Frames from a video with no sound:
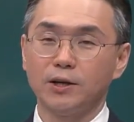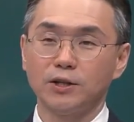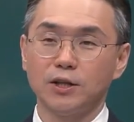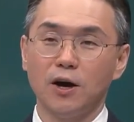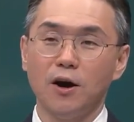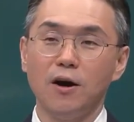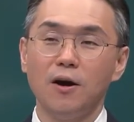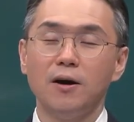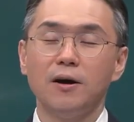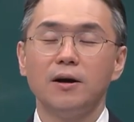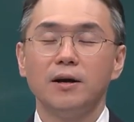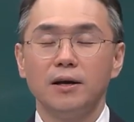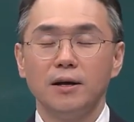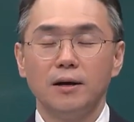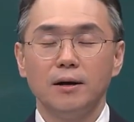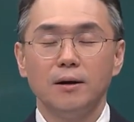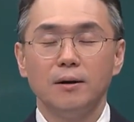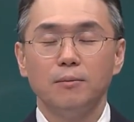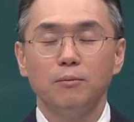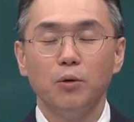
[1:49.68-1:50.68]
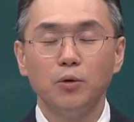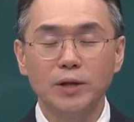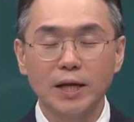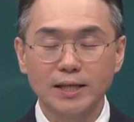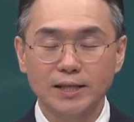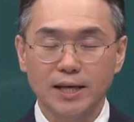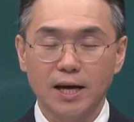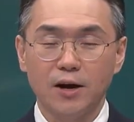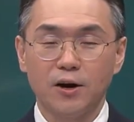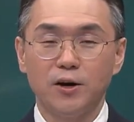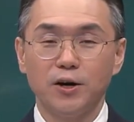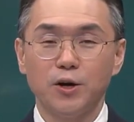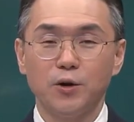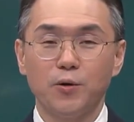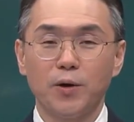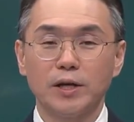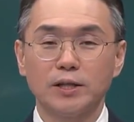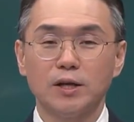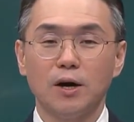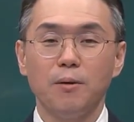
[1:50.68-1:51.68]
and you
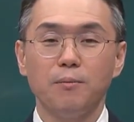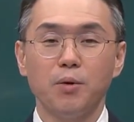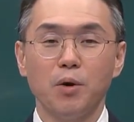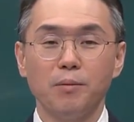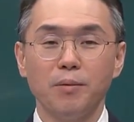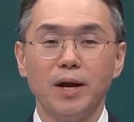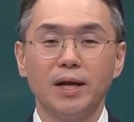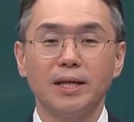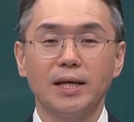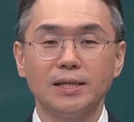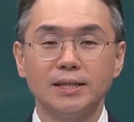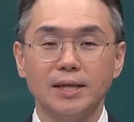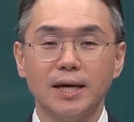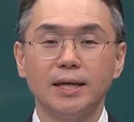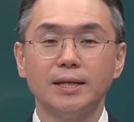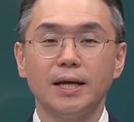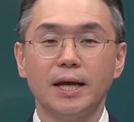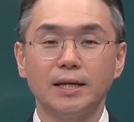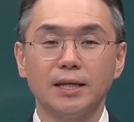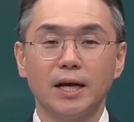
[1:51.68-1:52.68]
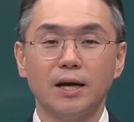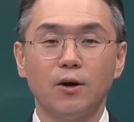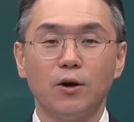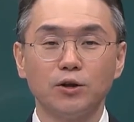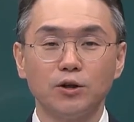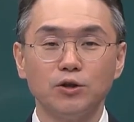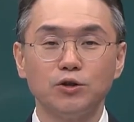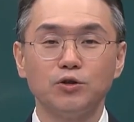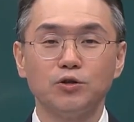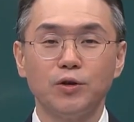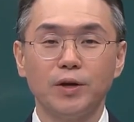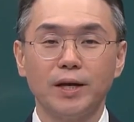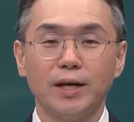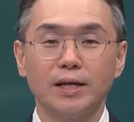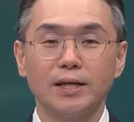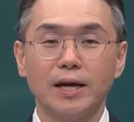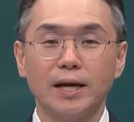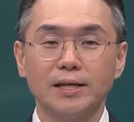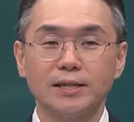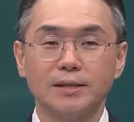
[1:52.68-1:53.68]
use model scanner to get
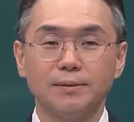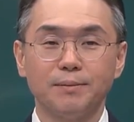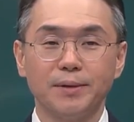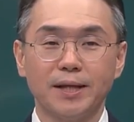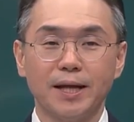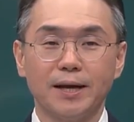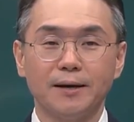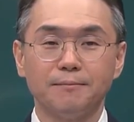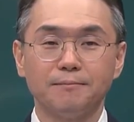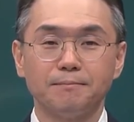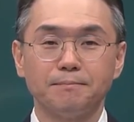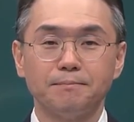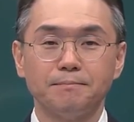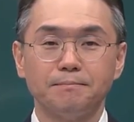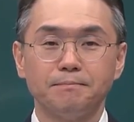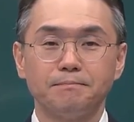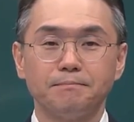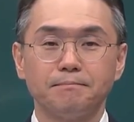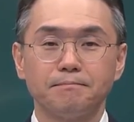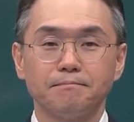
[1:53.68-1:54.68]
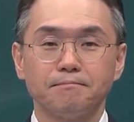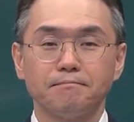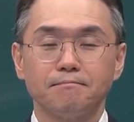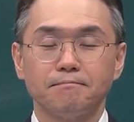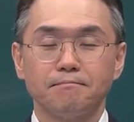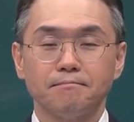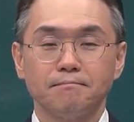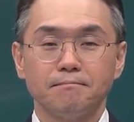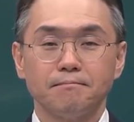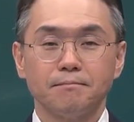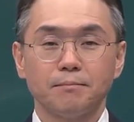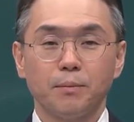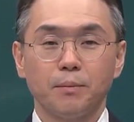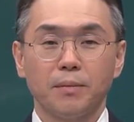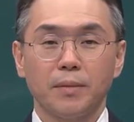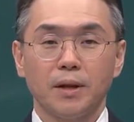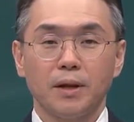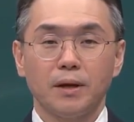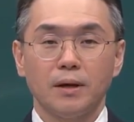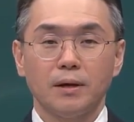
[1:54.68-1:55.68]
surface scan data.
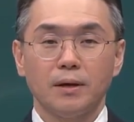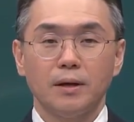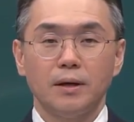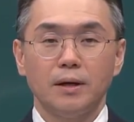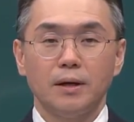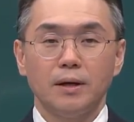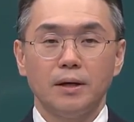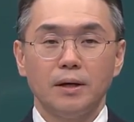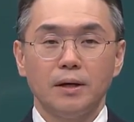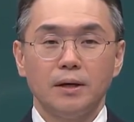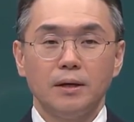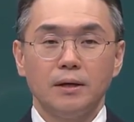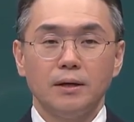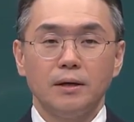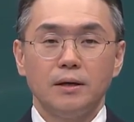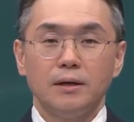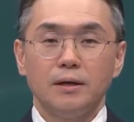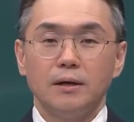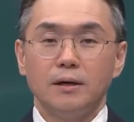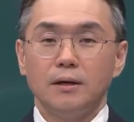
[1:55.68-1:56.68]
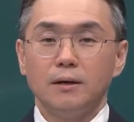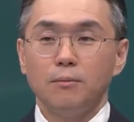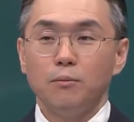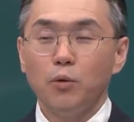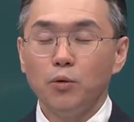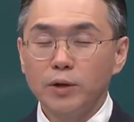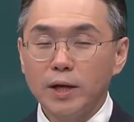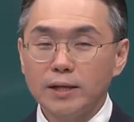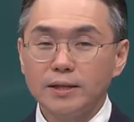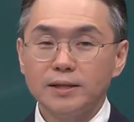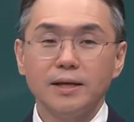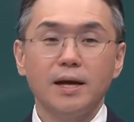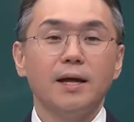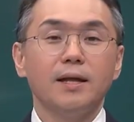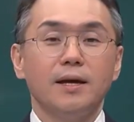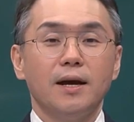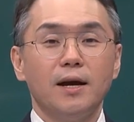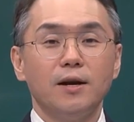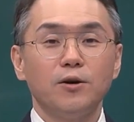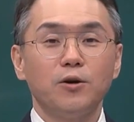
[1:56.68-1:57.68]
Model scanning can
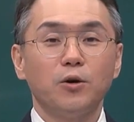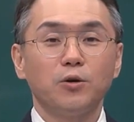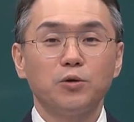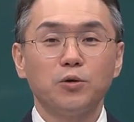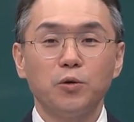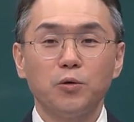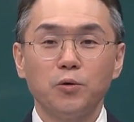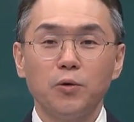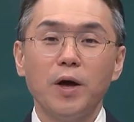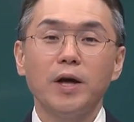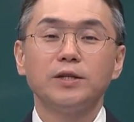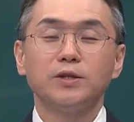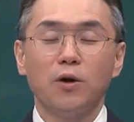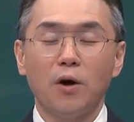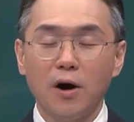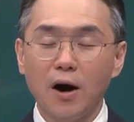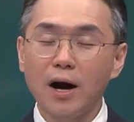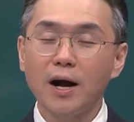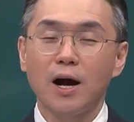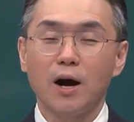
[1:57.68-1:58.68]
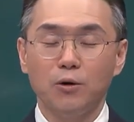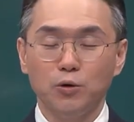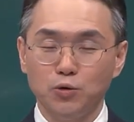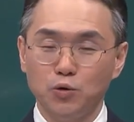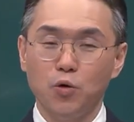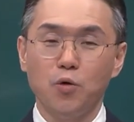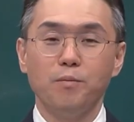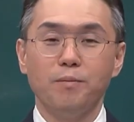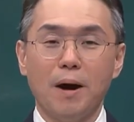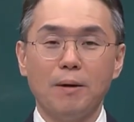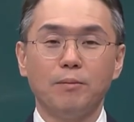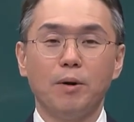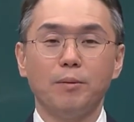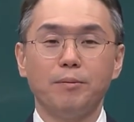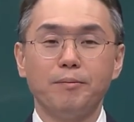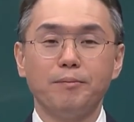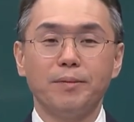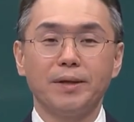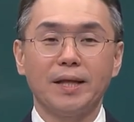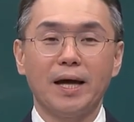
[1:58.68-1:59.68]
be a very accurate and good
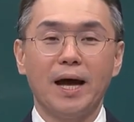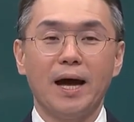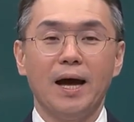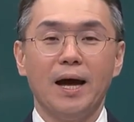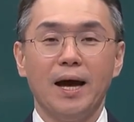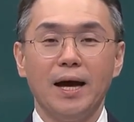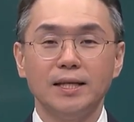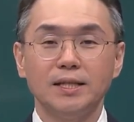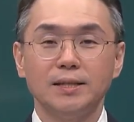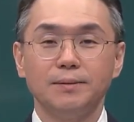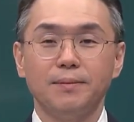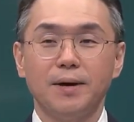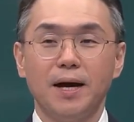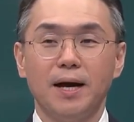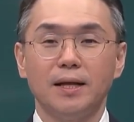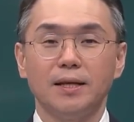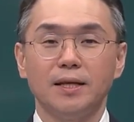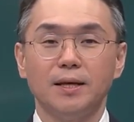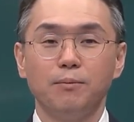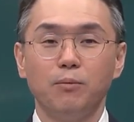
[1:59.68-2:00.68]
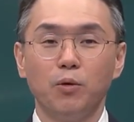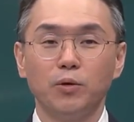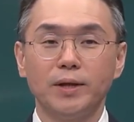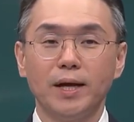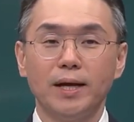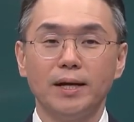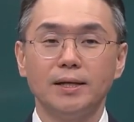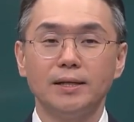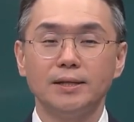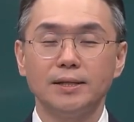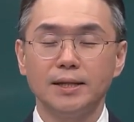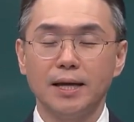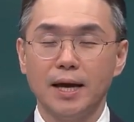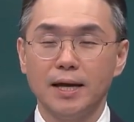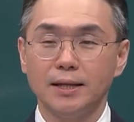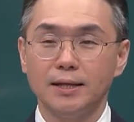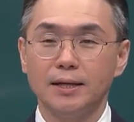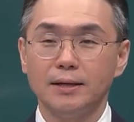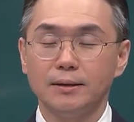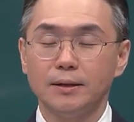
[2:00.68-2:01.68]
method, but if you do this
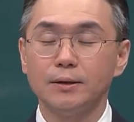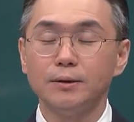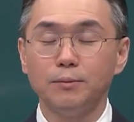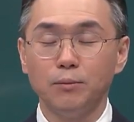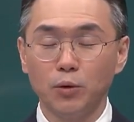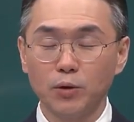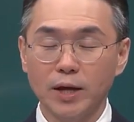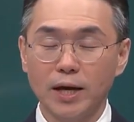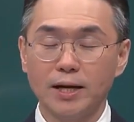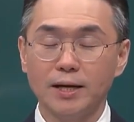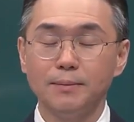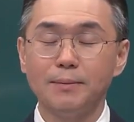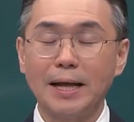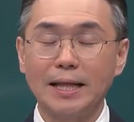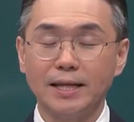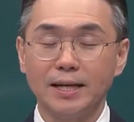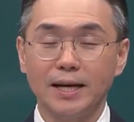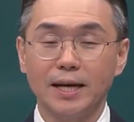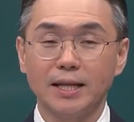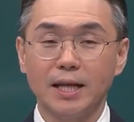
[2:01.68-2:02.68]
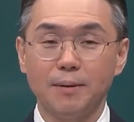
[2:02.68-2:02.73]
needs